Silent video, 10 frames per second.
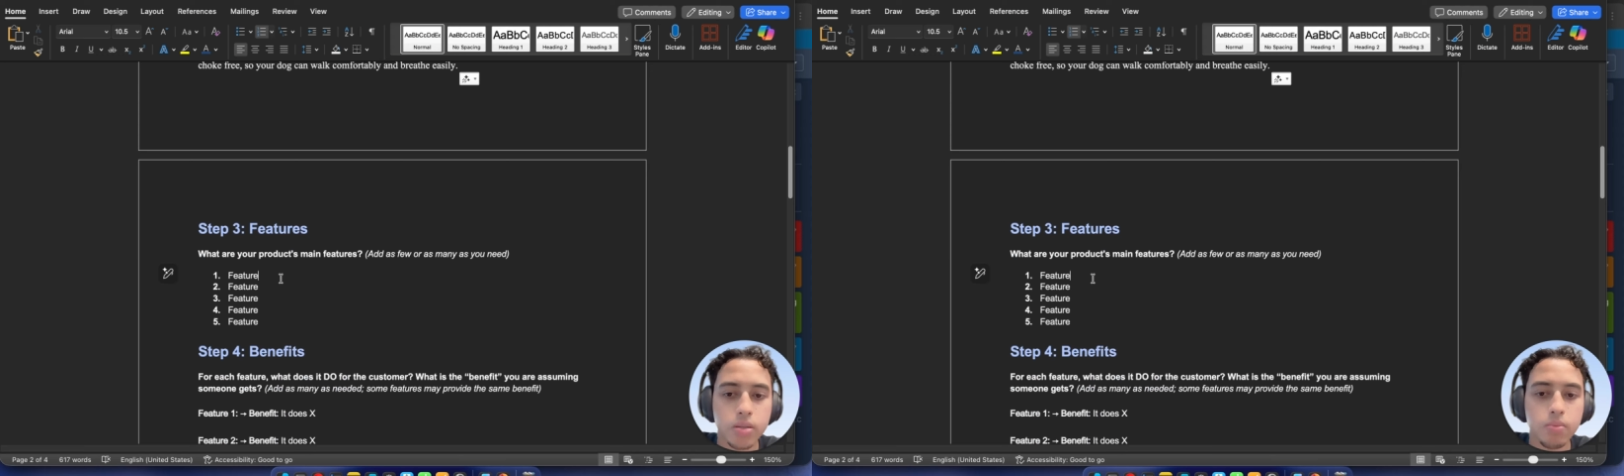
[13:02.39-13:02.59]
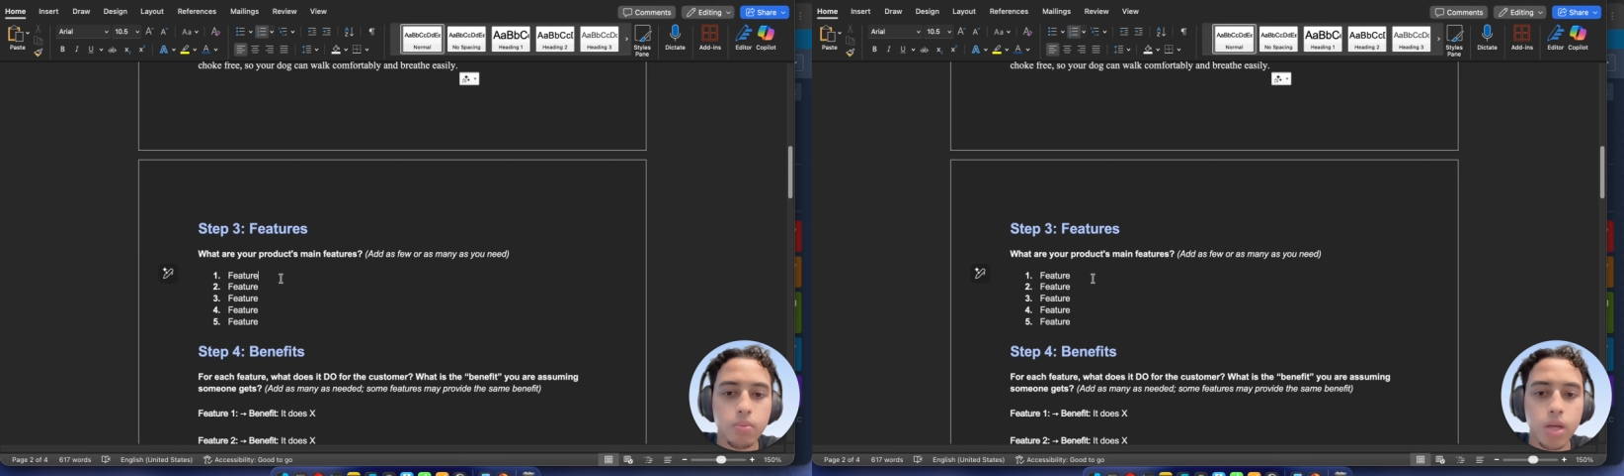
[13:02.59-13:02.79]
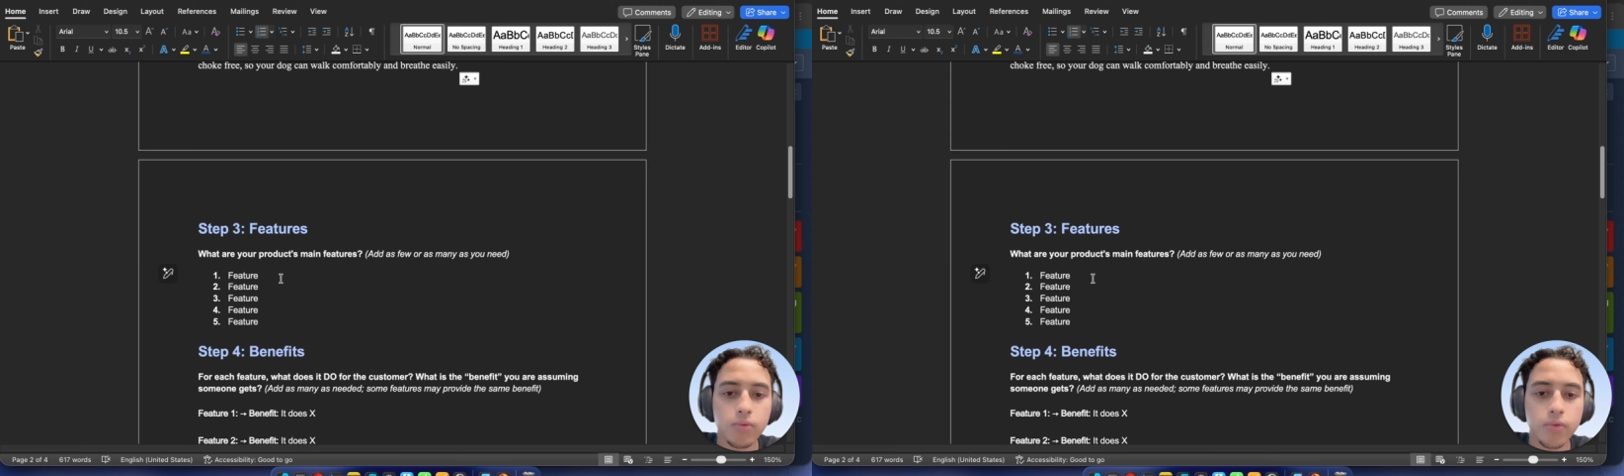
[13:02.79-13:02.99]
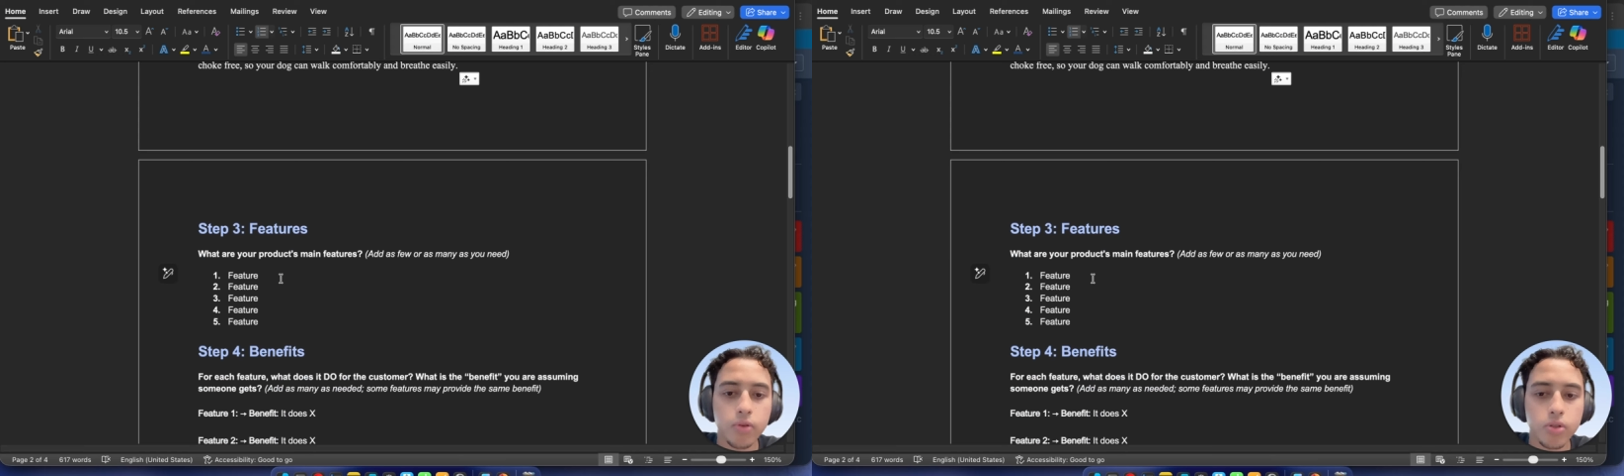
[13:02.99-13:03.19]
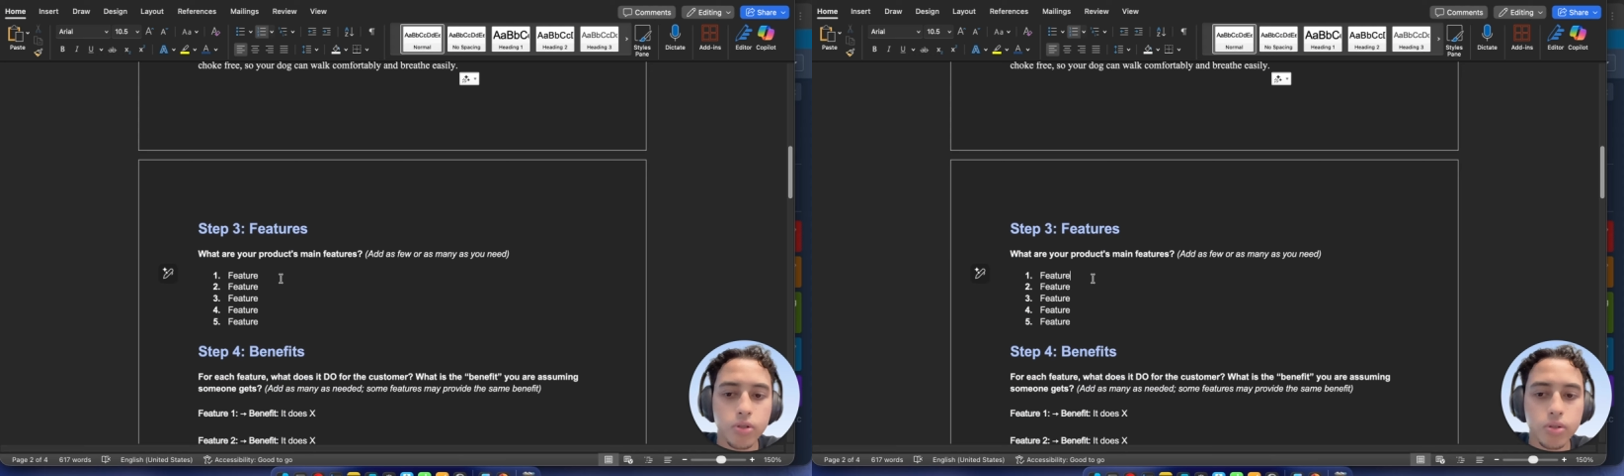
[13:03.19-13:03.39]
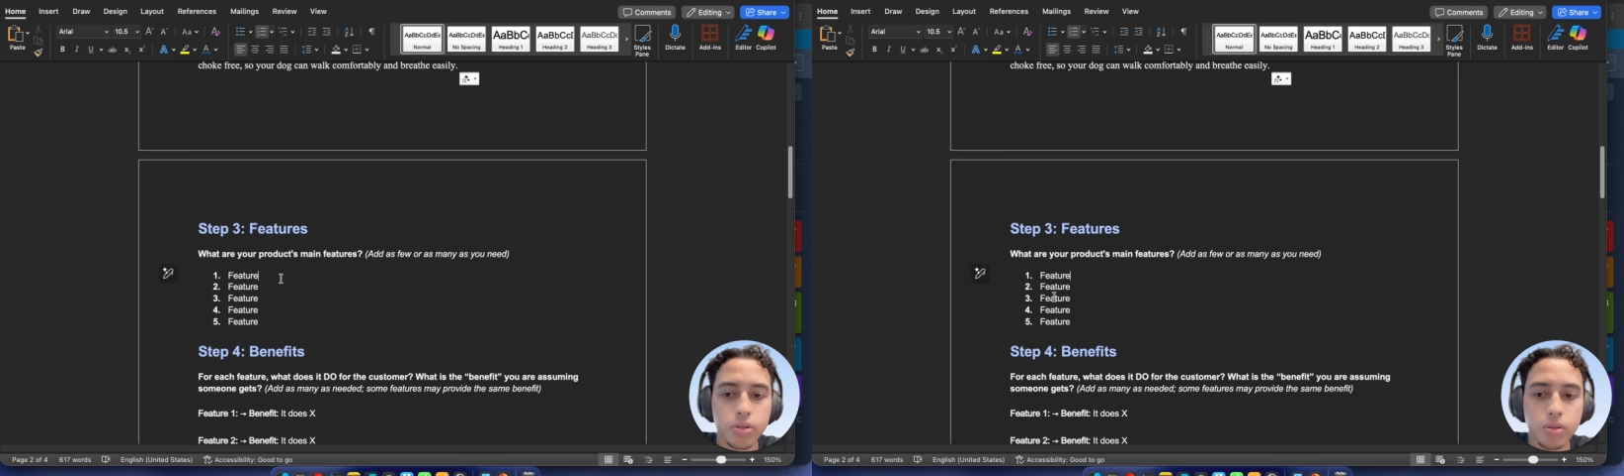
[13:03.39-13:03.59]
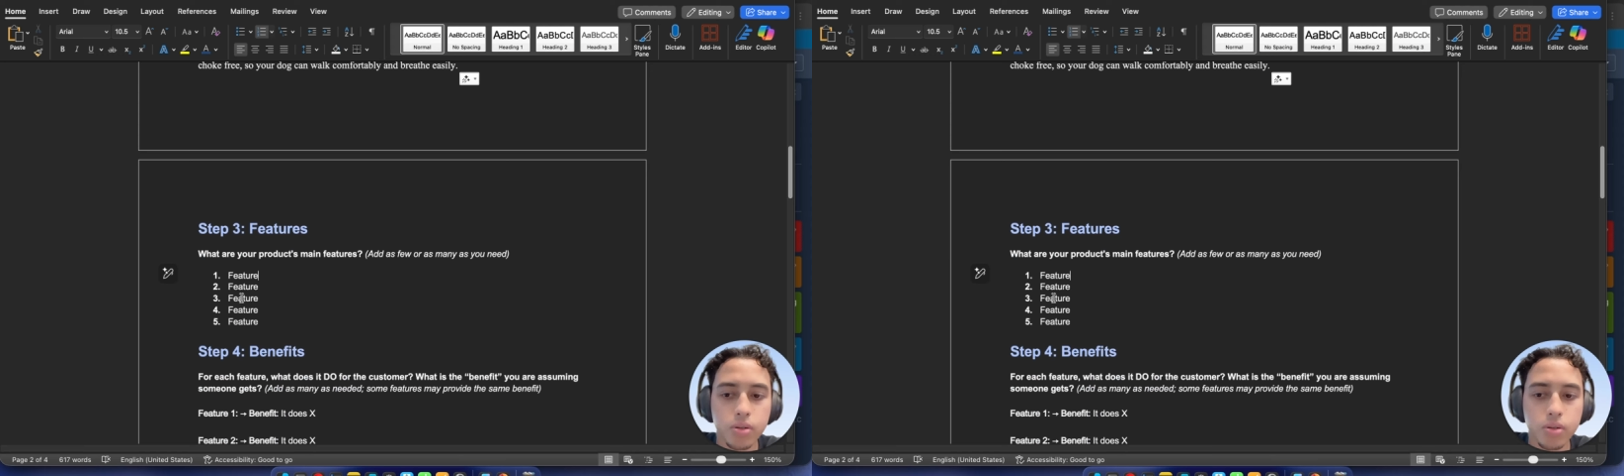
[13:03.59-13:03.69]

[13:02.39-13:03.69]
main features?